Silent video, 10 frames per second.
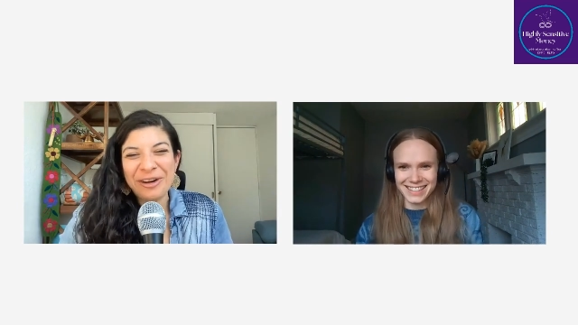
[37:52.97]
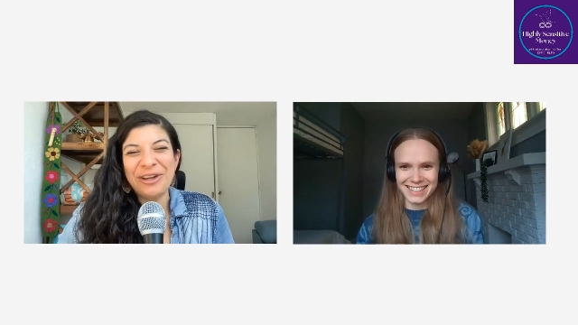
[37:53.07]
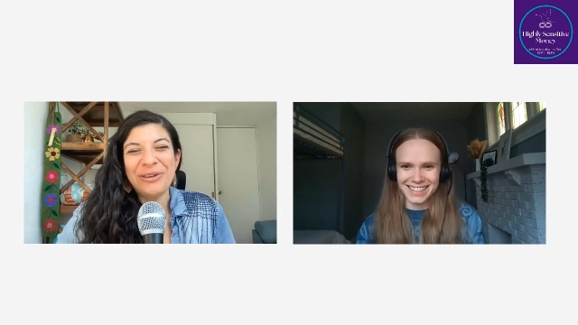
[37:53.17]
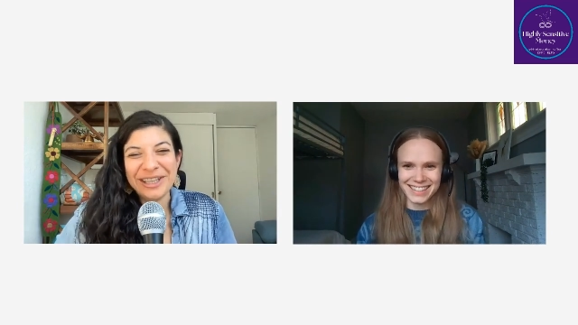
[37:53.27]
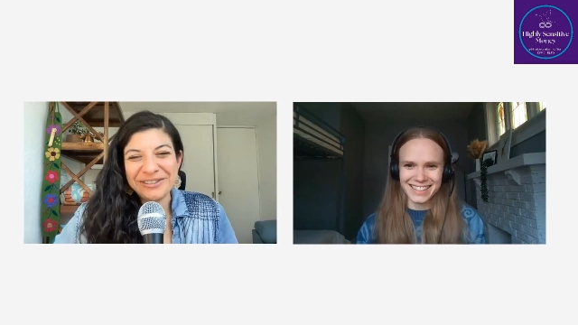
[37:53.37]
Speaker 1: How do
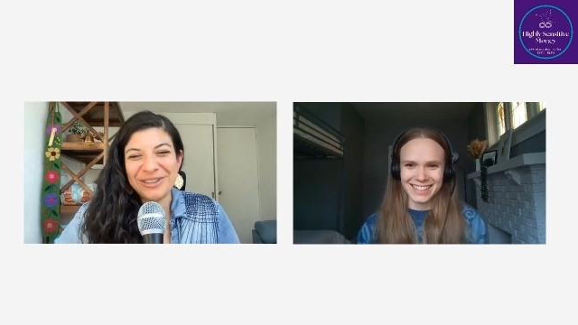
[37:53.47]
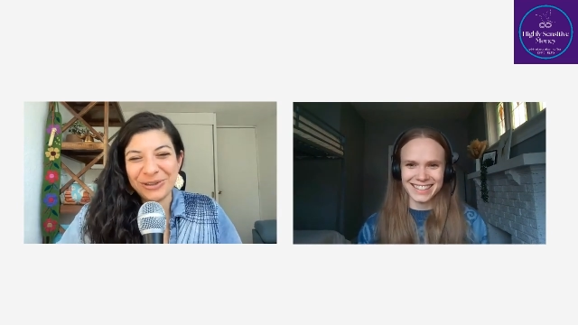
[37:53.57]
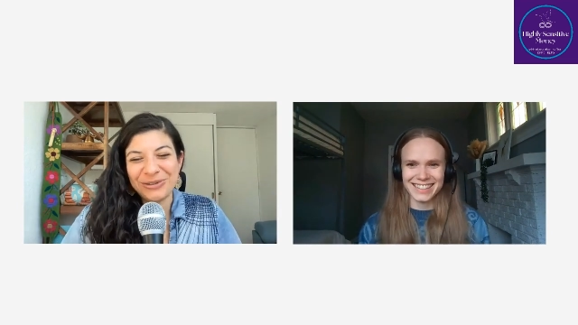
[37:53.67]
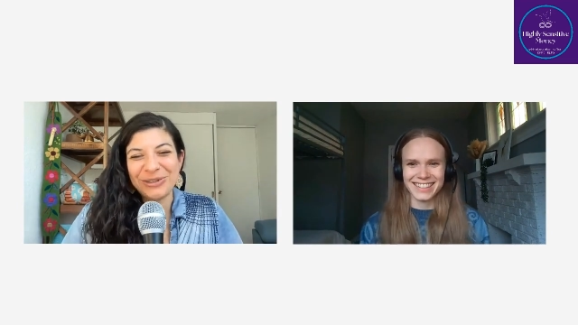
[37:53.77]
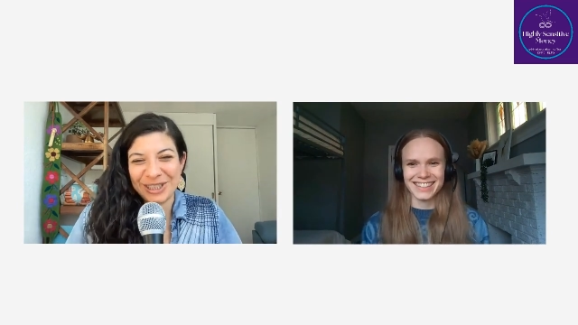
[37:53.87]
you live
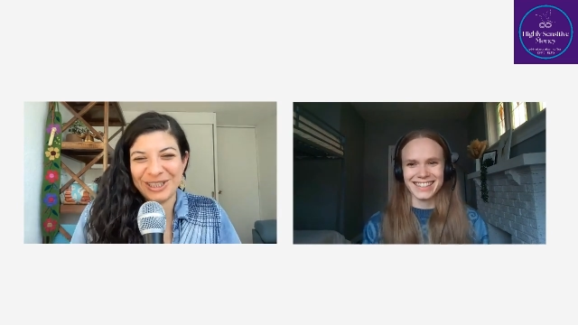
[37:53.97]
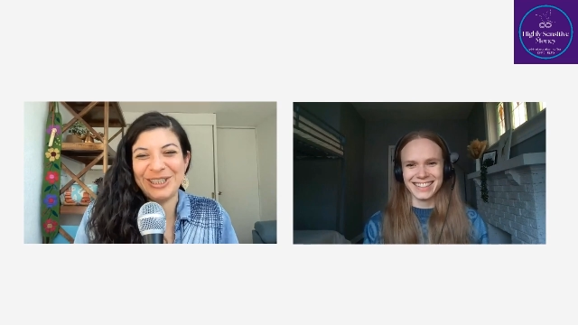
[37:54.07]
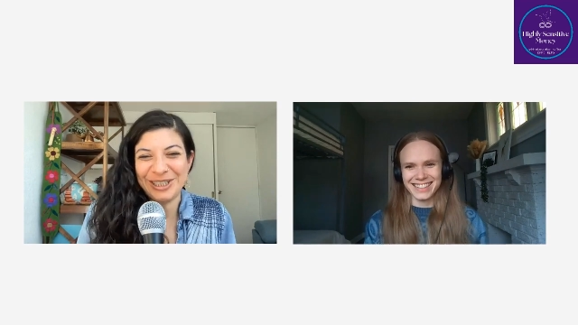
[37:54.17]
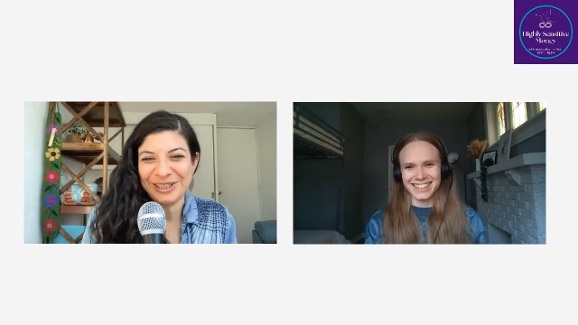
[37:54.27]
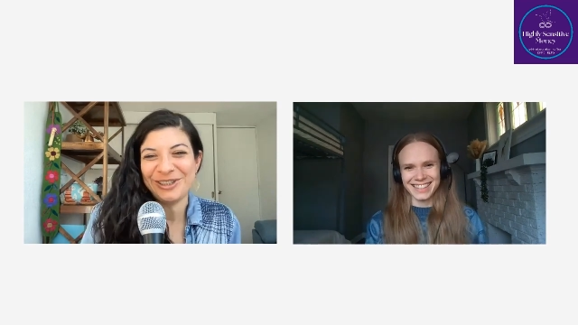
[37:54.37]
social
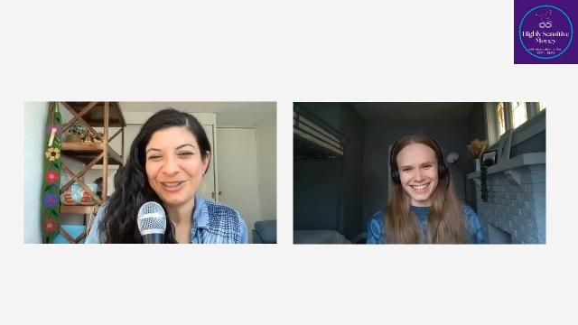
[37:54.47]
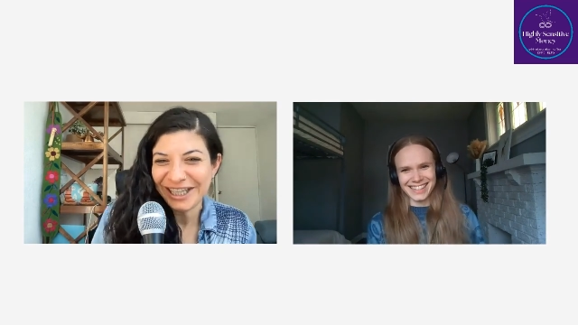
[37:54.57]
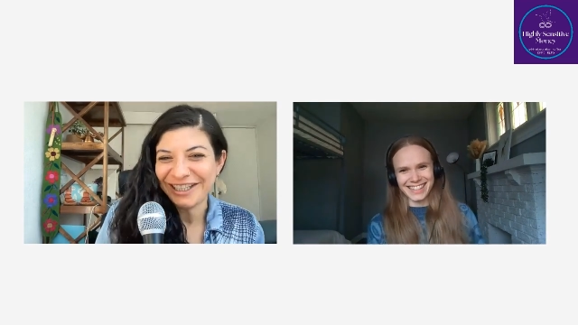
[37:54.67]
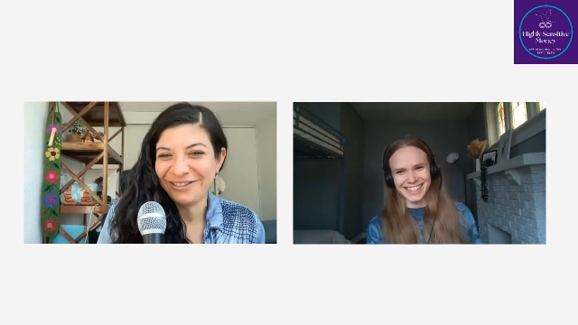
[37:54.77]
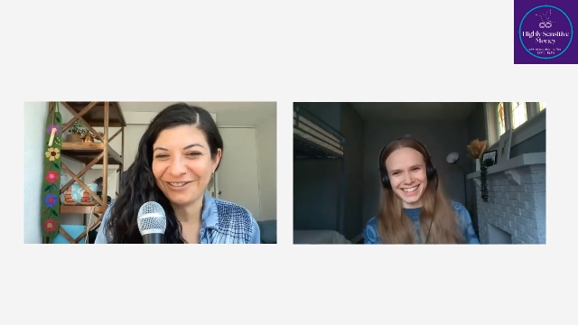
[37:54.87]
justice in your
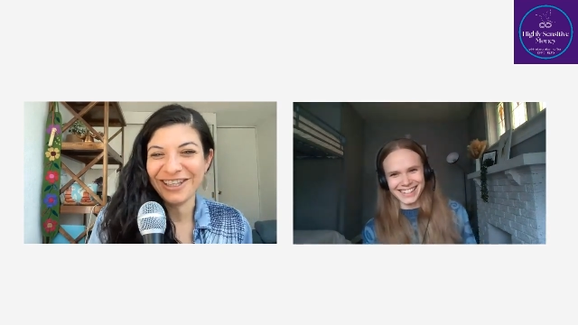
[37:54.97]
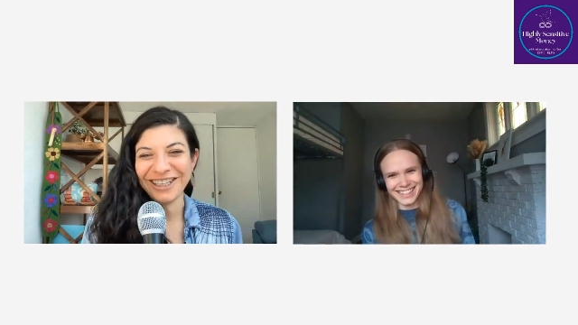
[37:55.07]
life?